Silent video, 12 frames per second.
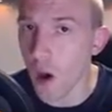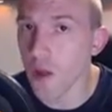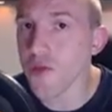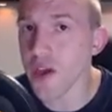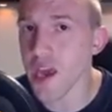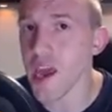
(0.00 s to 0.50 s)

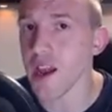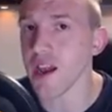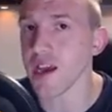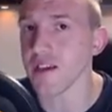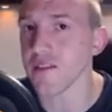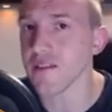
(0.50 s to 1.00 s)
on the hit
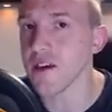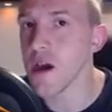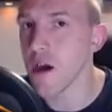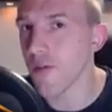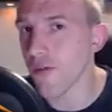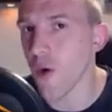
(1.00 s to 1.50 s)
list
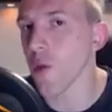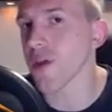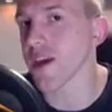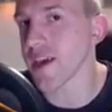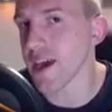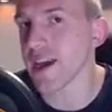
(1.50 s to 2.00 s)
for
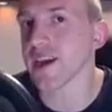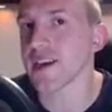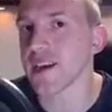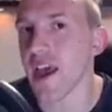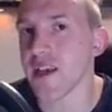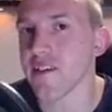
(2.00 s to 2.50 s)
the Giga
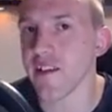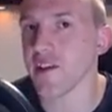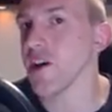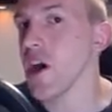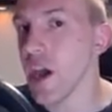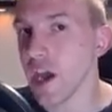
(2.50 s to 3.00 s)

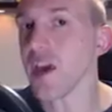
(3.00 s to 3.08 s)
Tesla.